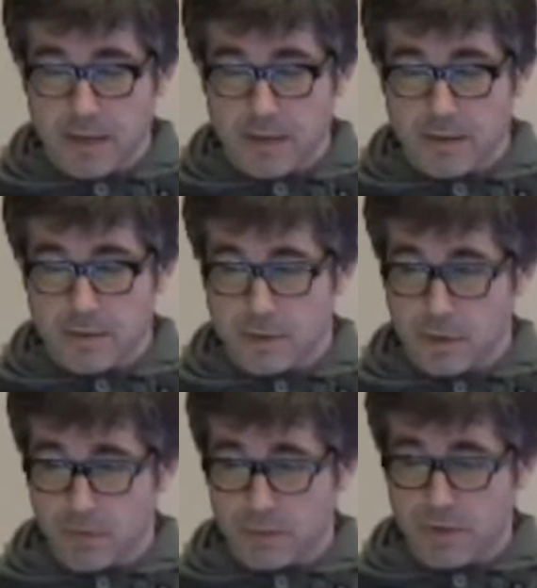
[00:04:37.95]

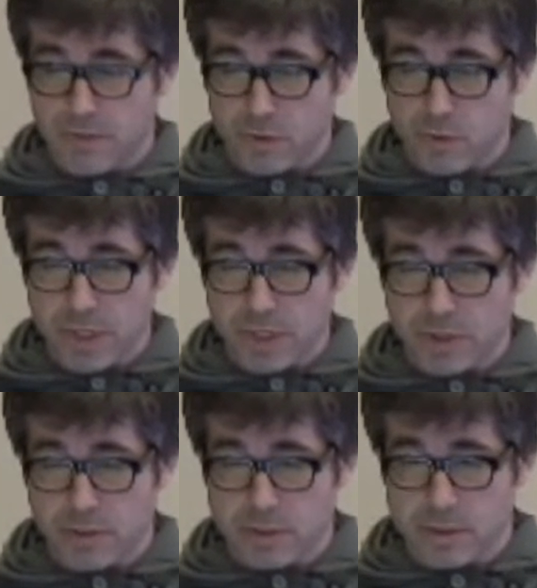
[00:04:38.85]
So different
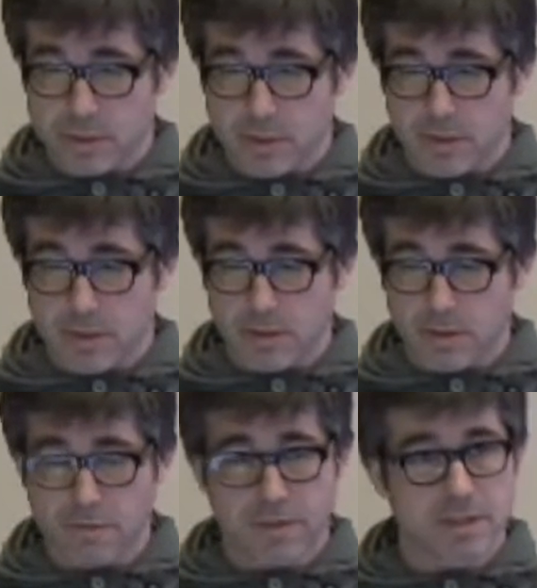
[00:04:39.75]
regions
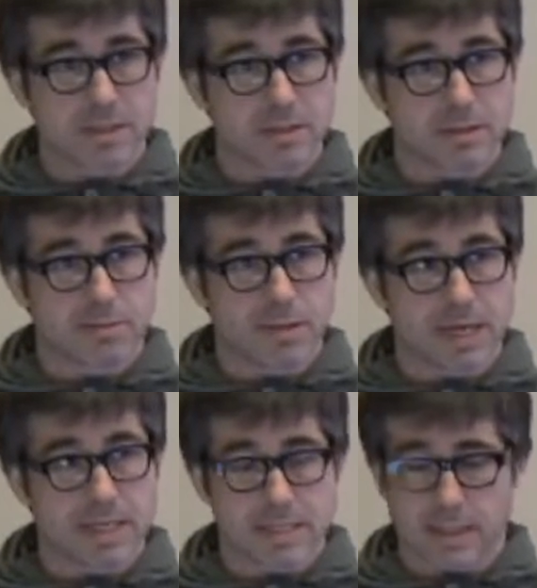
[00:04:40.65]
of this
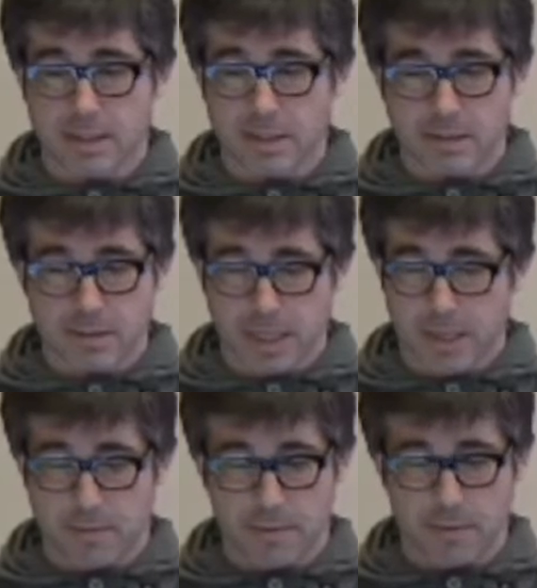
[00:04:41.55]
space are,
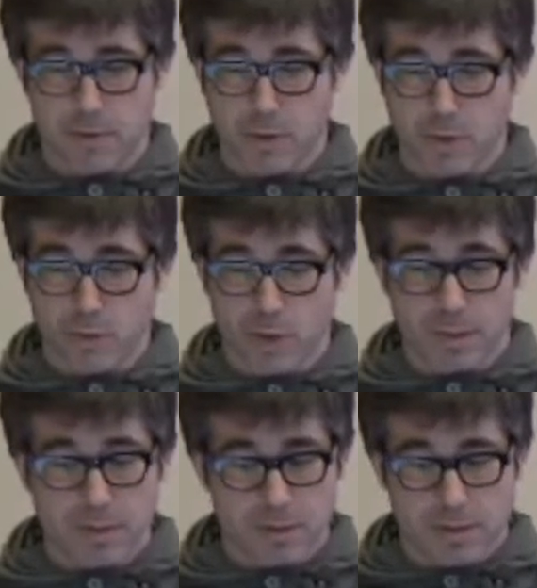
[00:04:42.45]
low
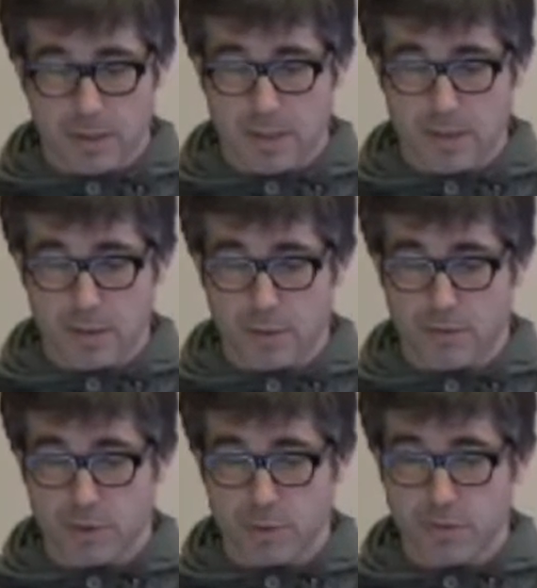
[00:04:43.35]
agreement and low
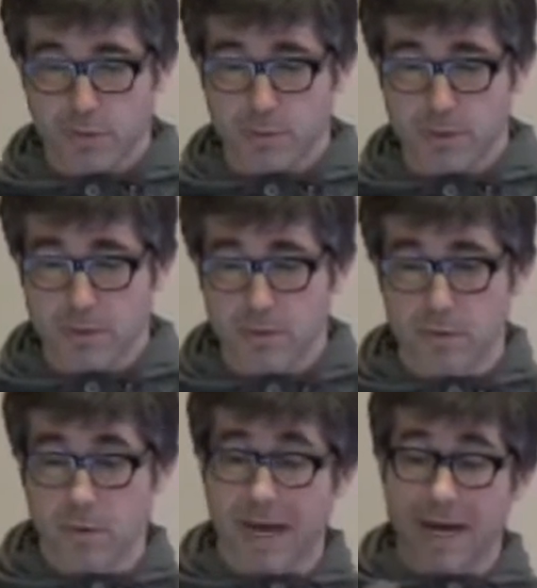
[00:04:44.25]
average performance,
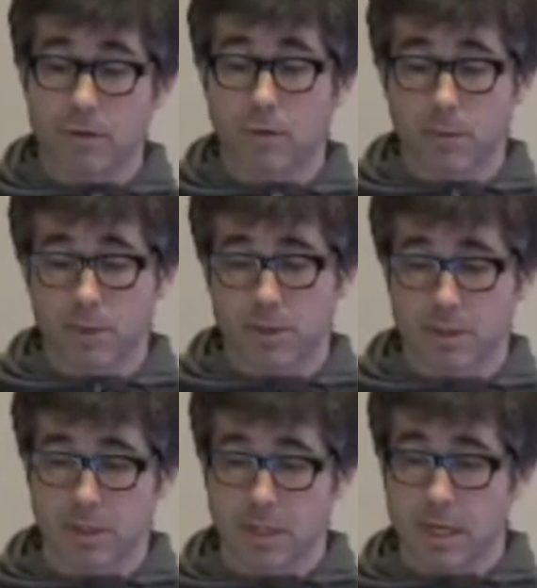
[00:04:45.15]
high
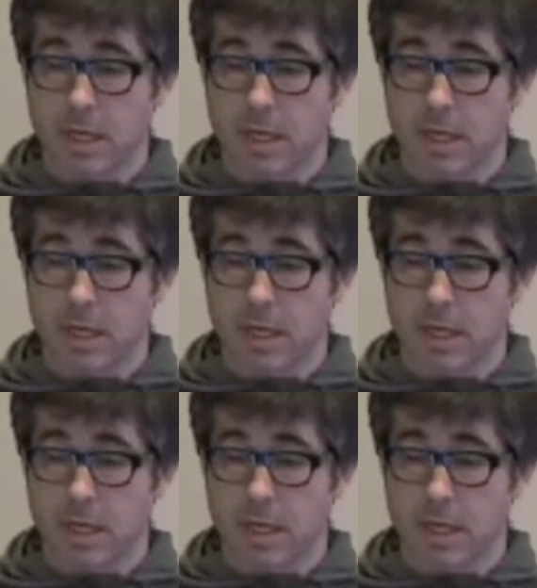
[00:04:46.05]
agreement,